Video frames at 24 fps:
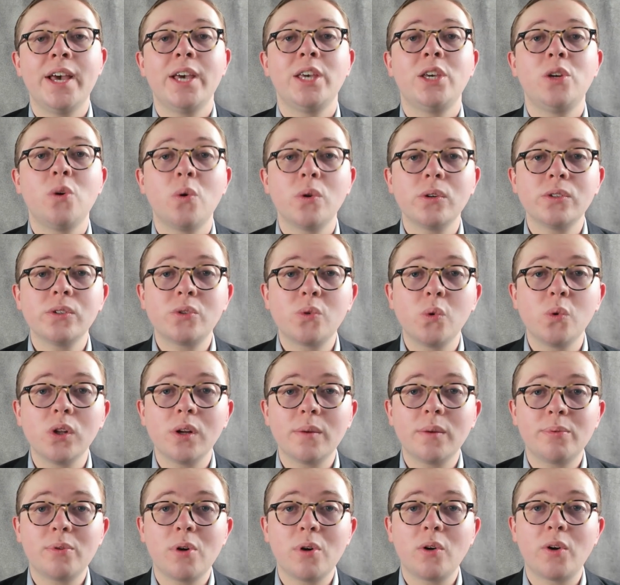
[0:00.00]
Your school
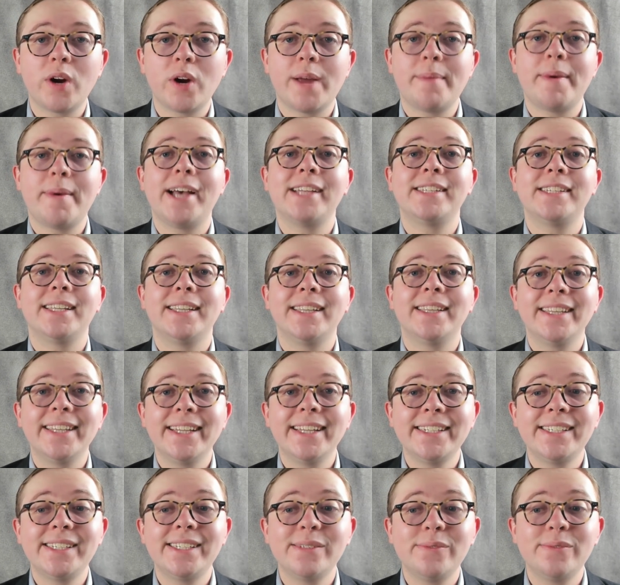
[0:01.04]
or program has a
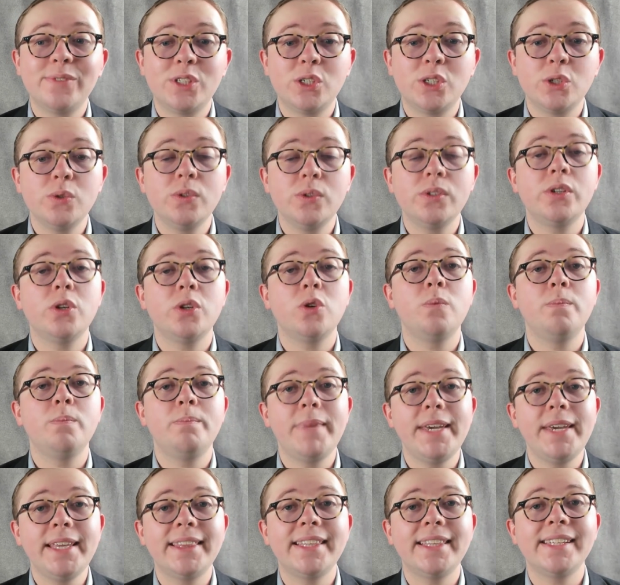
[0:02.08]
list of students who
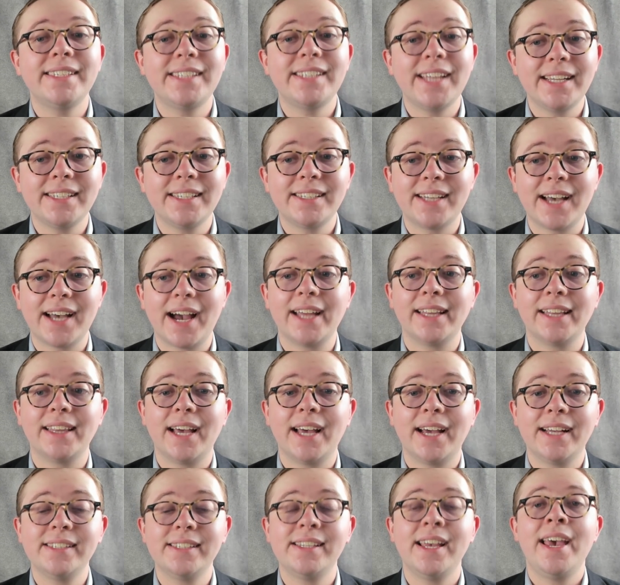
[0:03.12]
meet the state's
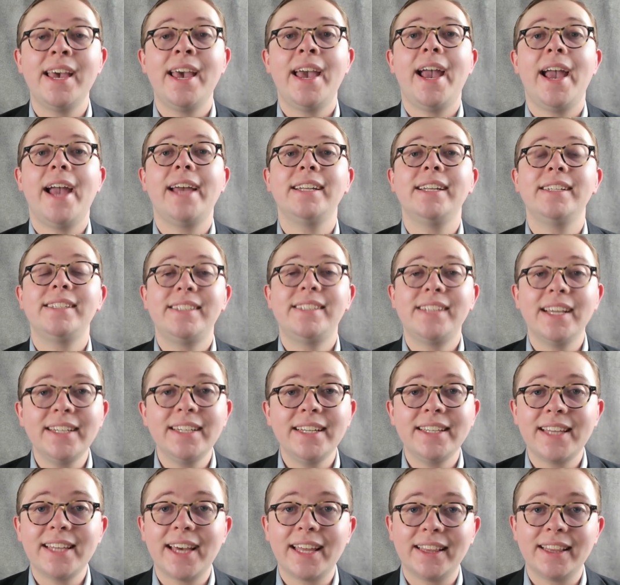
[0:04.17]
guidelines and is
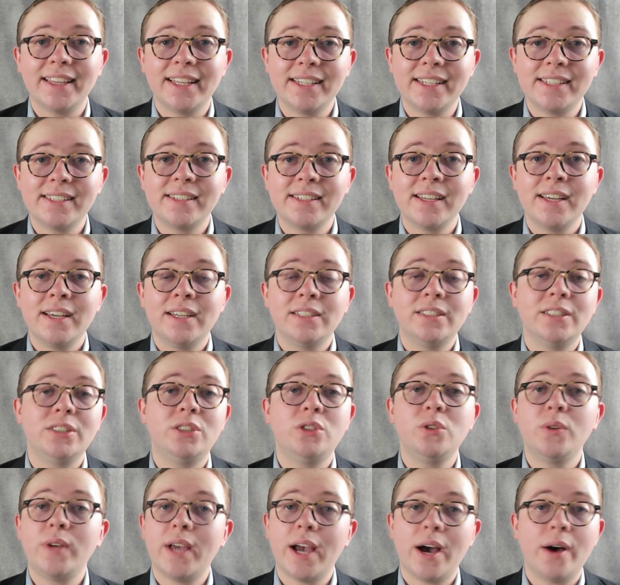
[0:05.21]
sending that list to
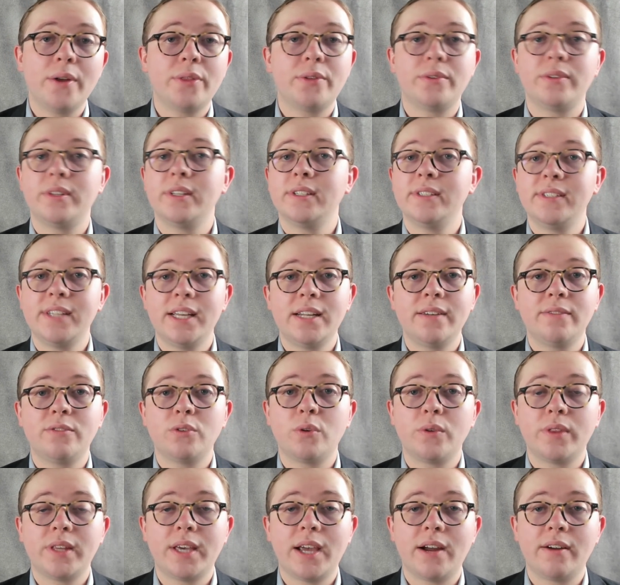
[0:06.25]
Duke Health or the state of
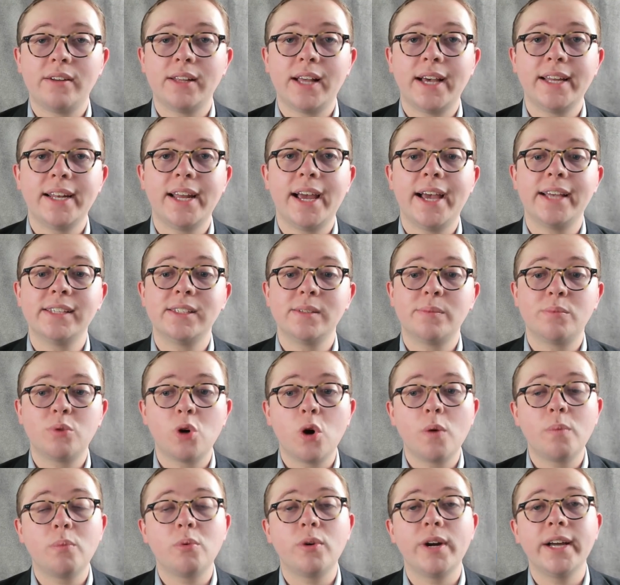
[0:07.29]
North Carolina as
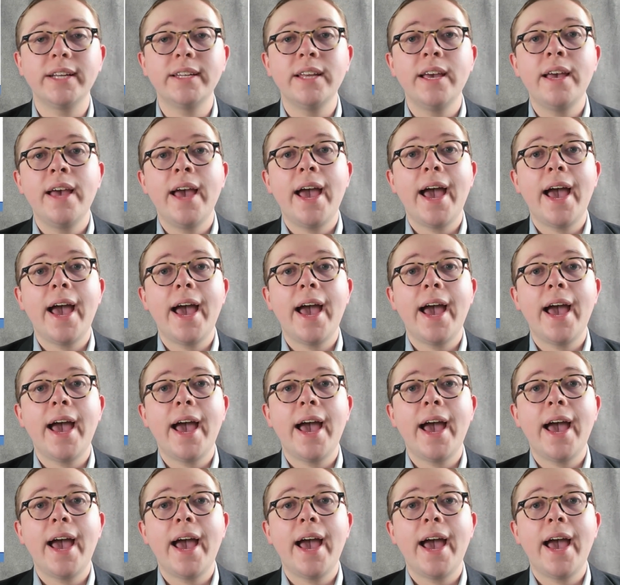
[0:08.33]
appropriate